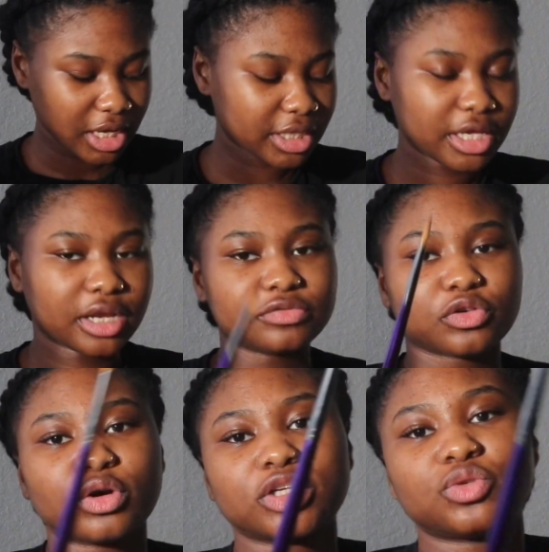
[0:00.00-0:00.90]
And then, of
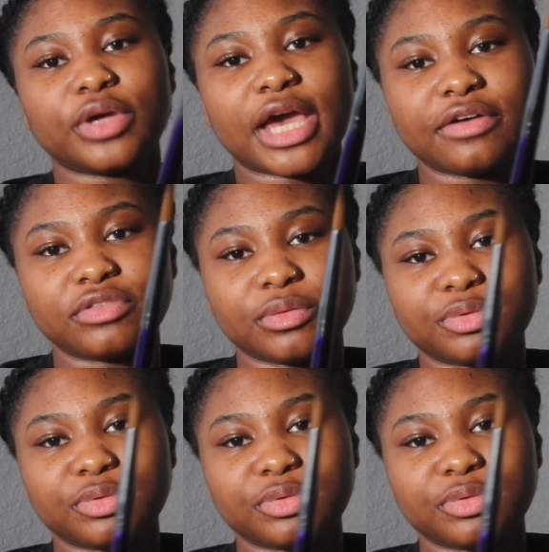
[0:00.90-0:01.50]
course, we have the